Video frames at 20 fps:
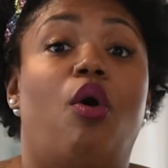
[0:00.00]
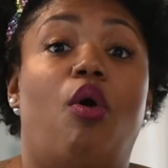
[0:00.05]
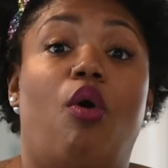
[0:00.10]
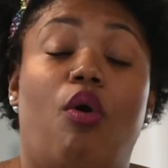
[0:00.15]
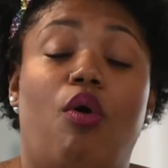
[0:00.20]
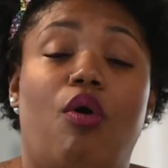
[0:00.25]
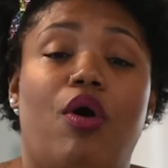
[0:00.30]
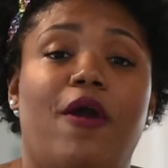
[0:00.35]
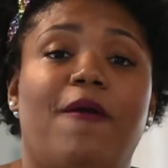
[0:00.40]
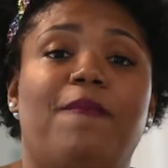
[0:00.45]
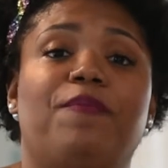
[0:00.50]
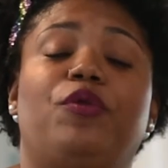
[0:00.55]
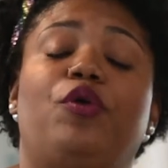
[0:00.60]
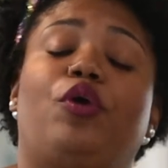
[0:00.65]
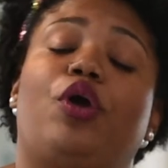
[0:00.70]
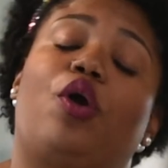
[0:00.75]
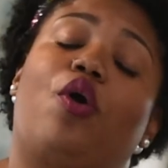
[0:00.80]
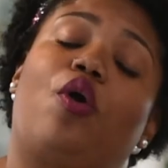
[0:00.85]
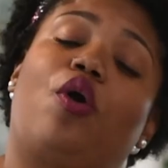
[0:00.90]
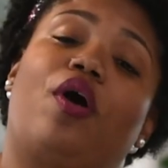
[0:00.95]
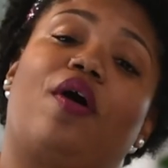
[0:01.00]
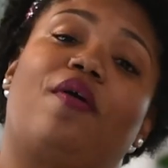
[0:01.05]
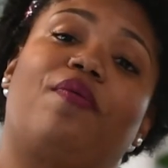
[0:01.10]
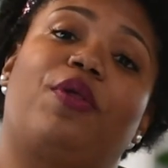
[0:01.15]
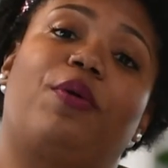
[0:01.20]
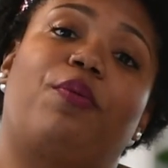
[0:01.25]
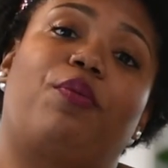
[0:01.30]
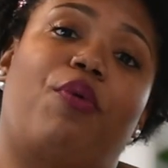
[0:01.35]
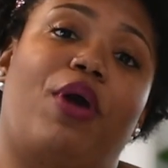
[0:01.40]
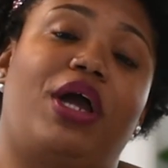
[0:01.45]
Or you can go on
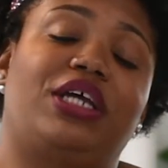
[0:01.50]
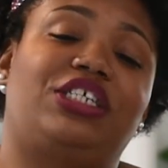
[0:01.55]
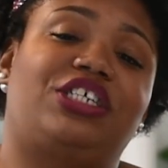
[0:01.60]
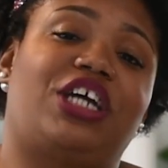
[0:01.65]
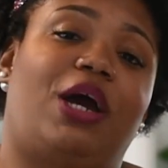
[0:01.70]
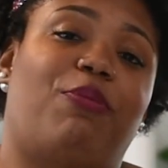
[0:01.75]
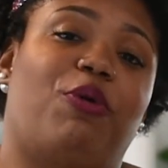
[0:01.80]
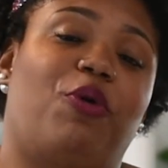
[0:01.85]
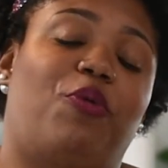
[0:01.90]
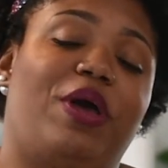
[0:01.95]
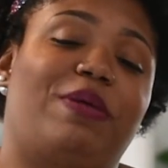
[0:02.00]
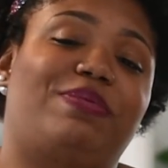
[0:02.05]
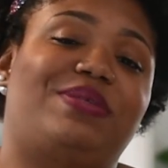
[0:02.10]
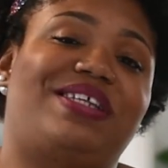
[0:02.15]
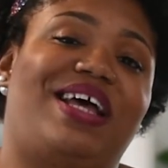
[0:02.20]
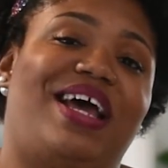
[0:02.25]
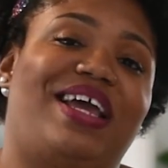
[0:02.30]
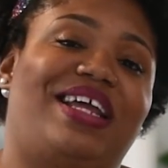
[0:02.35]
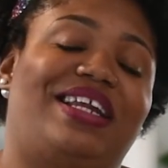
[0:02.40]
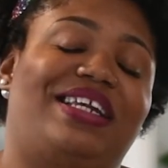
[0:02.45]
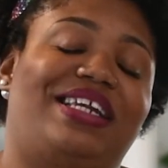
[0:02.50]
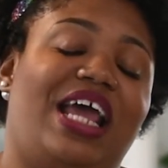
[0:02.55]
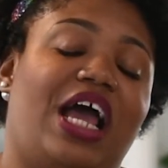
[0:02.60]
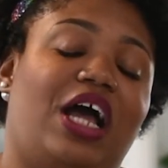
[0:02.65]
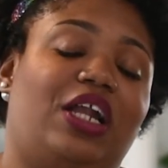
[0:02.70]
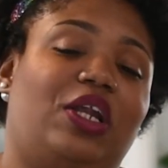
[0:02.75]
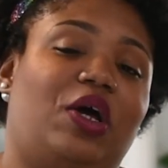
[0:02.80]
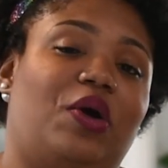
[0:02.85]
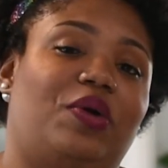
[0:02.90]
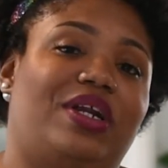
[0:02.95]
the Price Chopper website and
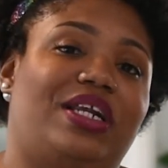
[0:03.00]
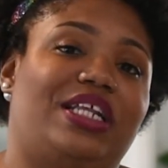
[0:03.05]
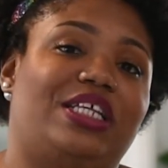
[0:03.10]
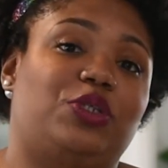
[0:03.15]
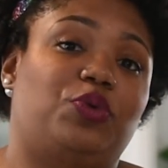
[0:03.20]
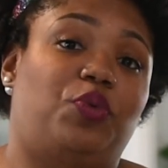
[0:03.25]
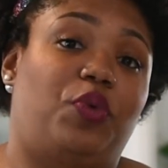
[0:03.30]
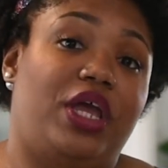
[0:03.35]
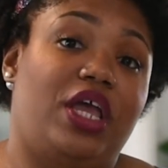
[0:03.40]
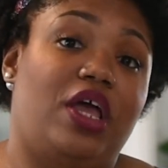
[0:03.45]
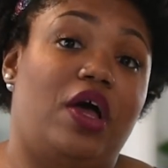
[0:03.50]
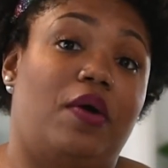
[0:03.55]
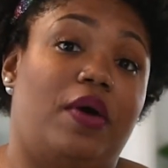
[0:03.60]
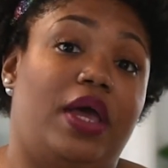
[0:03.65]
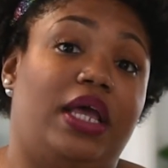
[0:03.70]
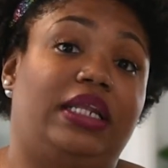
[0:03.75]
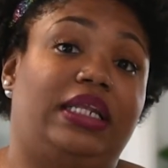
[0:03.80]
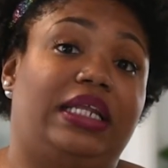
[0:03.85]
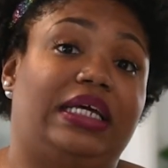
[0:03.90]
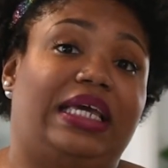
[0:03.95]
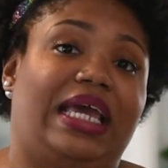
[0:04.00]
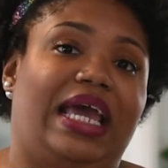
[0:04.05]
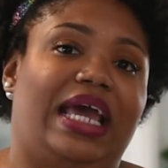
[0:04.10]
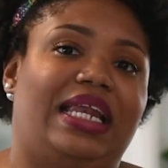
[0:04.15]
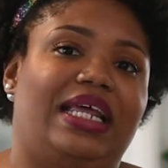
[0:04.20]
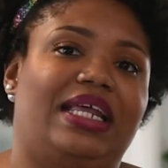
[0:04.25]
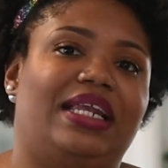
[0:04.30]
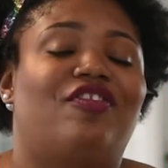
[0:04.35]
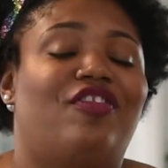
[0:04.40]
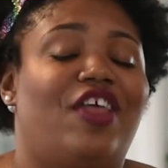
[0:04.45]
download it as well and look at
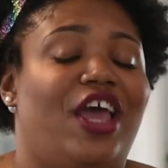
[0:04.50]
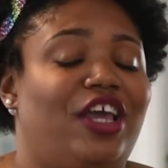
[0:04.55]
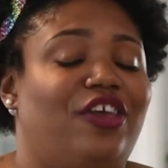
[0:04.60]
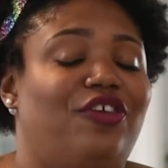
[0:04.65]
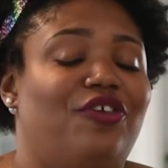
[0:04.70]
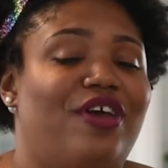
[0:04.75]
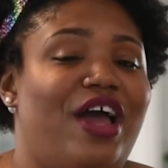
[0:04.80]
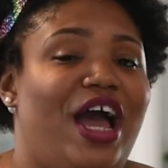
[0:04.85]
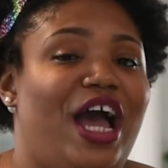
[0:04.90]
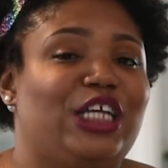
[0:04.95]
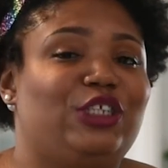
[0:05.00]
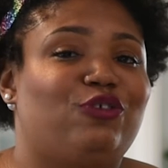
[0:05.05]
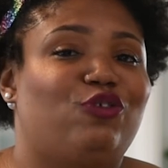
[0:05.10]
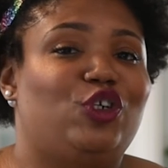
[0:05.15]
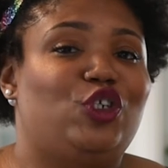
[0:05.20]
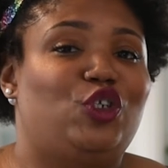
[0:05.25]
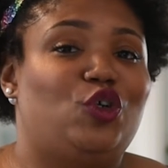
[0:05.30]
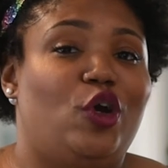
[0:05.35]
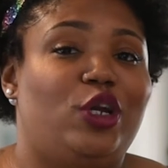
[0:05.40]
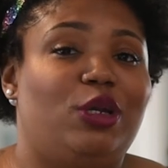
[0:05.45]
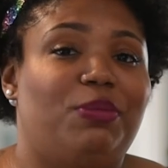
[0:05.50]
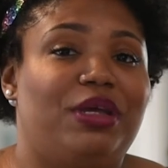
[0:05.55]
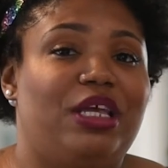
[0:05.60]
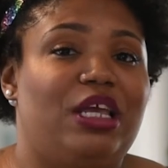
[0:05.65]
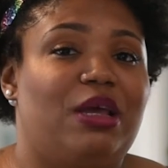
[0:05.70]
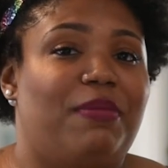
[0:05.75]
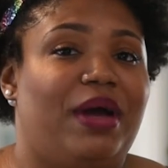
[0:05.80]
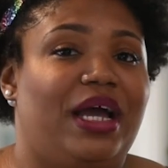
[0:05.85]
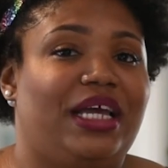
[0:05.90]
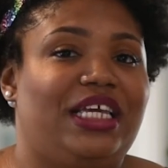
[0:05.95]
it. Thank you guys for joining
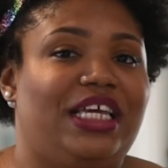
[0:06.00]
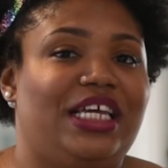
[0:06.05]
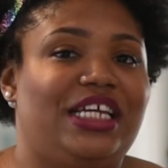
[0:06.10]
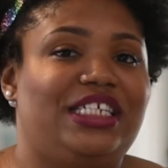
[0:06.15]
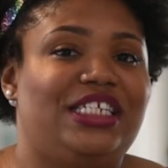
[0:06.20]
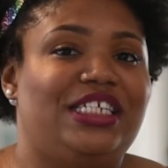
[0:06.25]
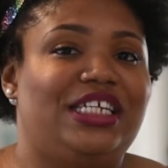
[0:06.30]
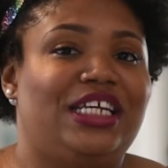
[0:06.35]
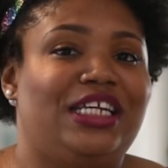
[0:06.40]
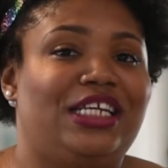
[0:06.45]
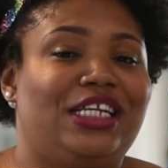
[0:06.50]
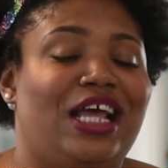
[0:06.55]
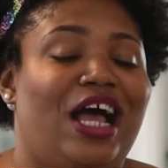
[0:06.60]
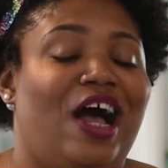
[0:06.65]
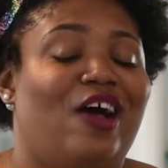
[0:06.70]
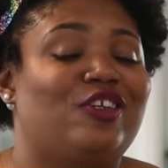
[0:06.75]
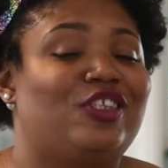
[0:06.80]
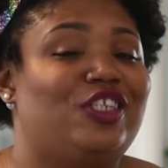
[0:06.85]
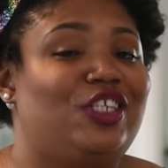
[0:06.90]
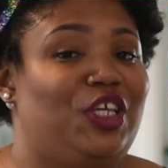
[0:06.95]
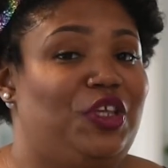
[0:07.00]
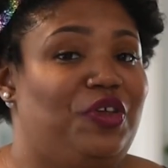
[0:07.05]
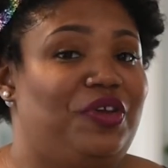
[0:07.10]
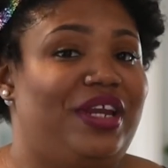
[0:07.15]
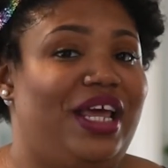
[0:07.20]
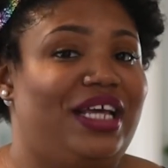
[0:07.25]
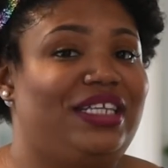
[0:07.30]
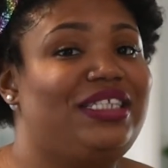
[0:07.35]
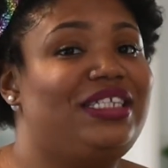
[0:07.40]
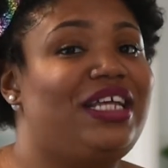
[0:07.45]
me in my kitchen. I'll see you
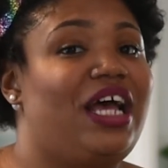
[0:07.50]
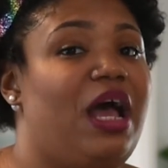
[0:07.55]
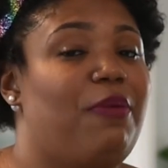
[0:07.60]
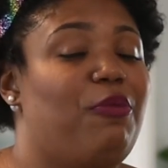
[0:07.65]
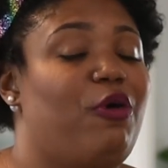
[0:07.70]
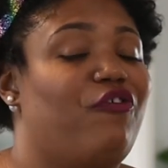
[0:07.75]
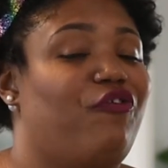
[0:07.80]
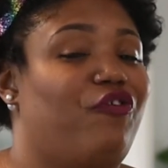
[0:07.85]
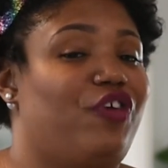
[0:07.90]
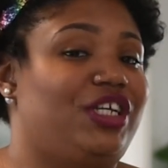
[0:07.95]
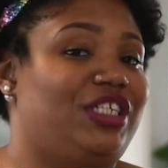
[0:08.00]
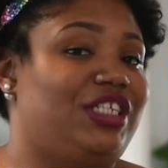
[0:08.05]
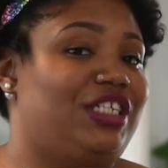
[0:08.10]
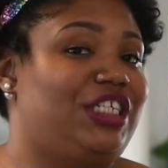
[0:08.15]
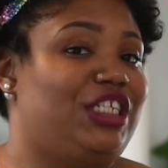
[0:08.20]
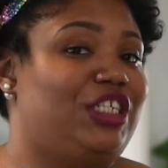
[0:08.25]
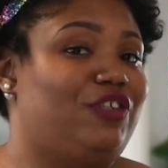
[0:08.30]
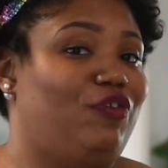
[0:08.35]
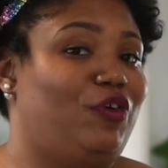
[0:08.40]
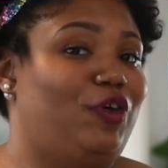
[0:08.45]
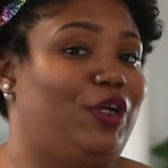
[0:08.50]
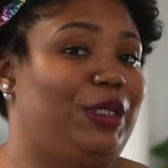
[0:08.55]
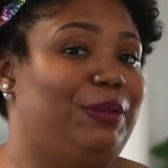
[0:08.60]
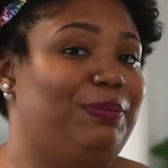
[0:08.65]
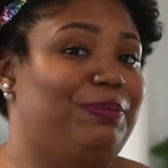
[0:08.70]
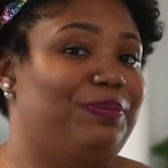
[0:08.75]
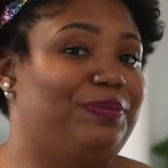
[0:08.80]
next time on Fresh Dish Foodie.